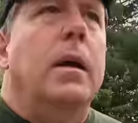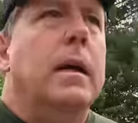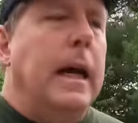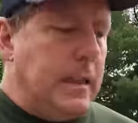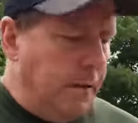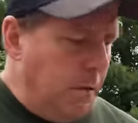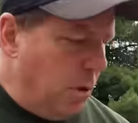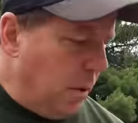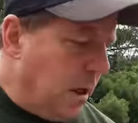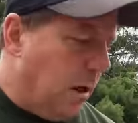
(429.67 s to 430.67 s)
Guys, if
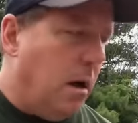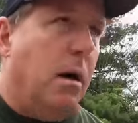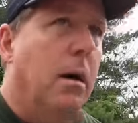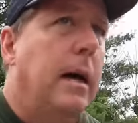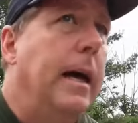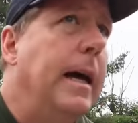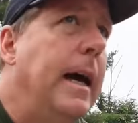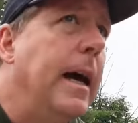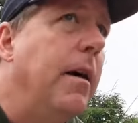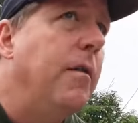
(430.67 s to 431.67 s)
you recall, I
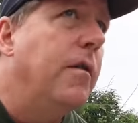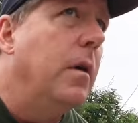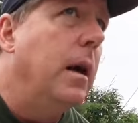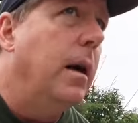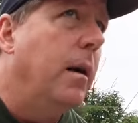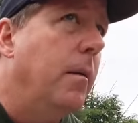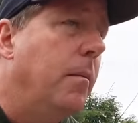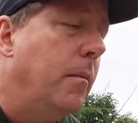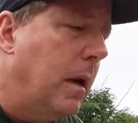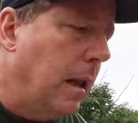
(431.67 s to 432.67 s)
have
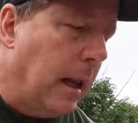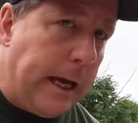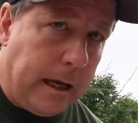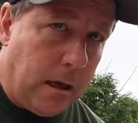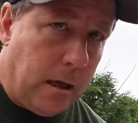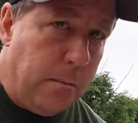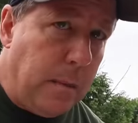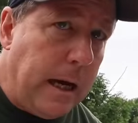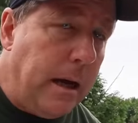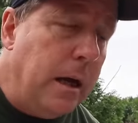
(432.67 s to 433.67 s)
um, a link in
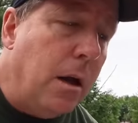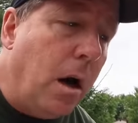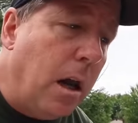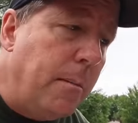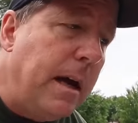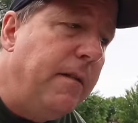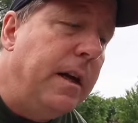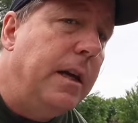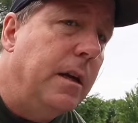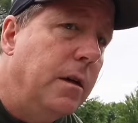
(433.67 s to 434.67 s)
my in all of my
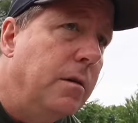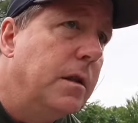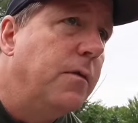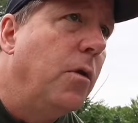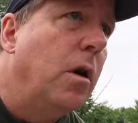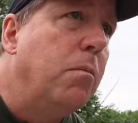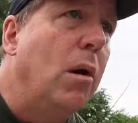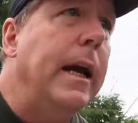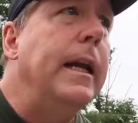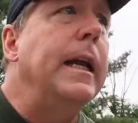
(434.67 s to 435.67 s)
videos for
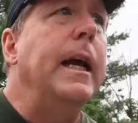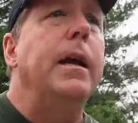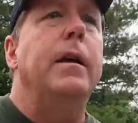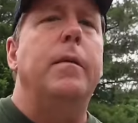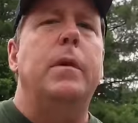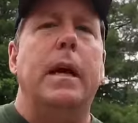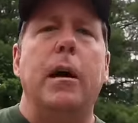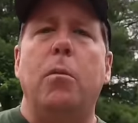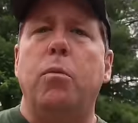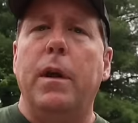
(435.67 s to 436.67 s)
branding eh, to
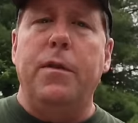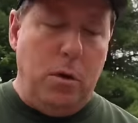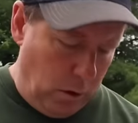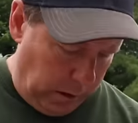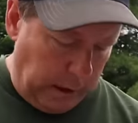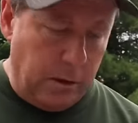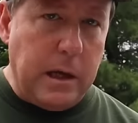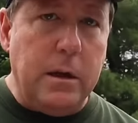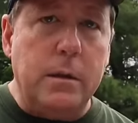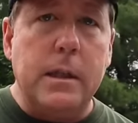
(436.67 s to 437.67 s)
help with your
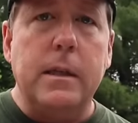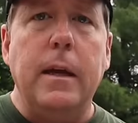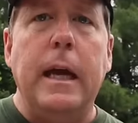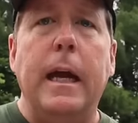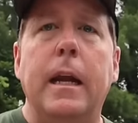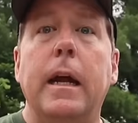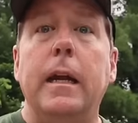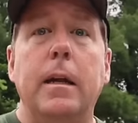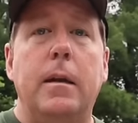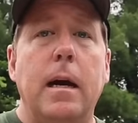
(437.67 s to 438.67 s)
logos and
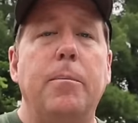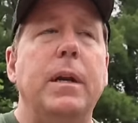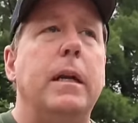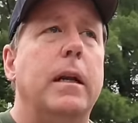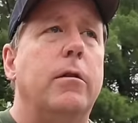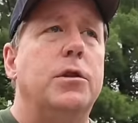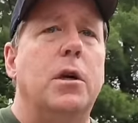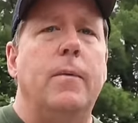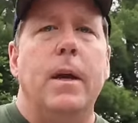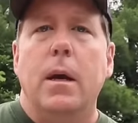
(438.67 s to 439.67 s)
any company
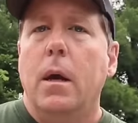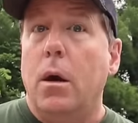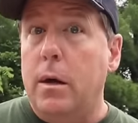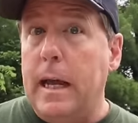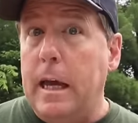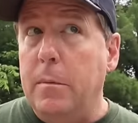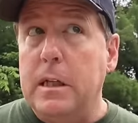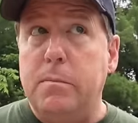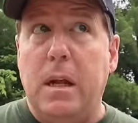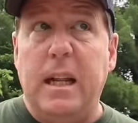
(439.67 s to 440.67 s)
literature. Her name
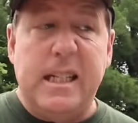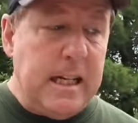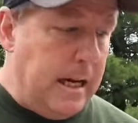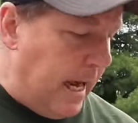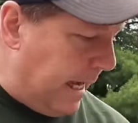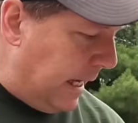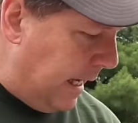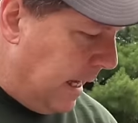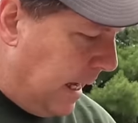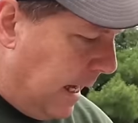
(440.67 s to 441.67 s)
is Melissa
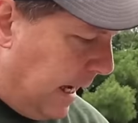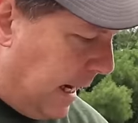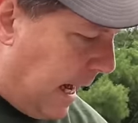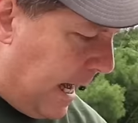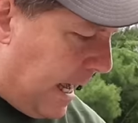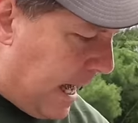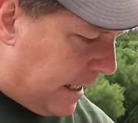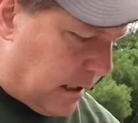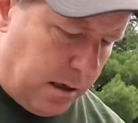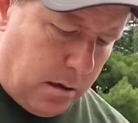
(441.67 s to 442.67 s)
Nagy, and I
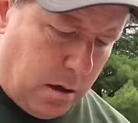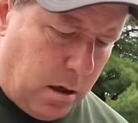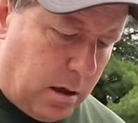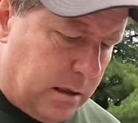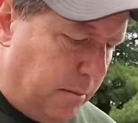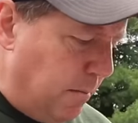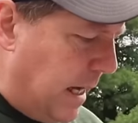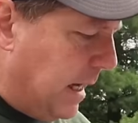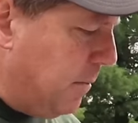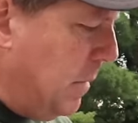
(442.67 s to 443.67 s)
asked her to
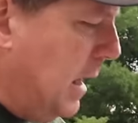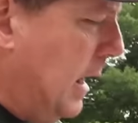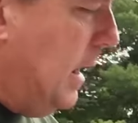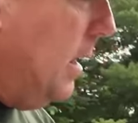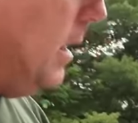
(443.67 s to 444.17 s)
make me